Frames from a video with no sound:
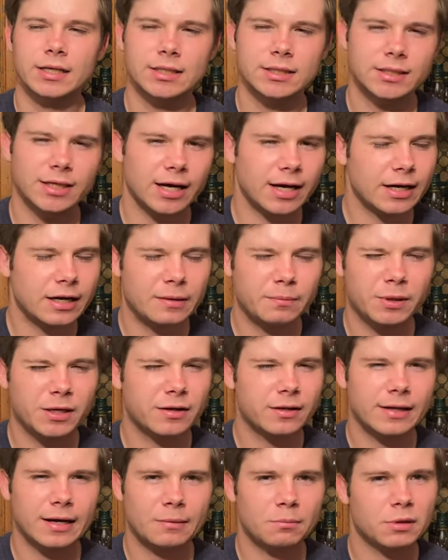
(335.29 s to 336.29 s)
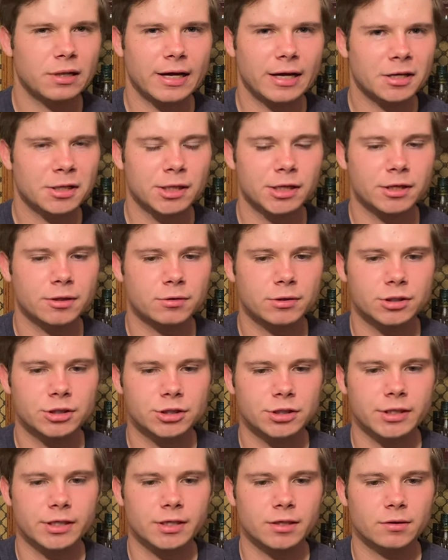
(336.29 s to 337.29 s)
tiny bit of that black licorice
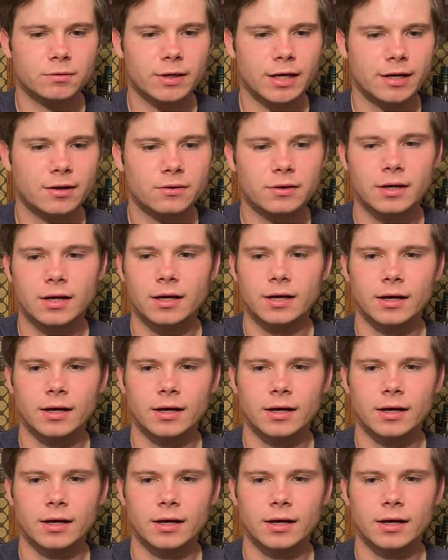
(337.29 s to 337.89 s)
sticking around,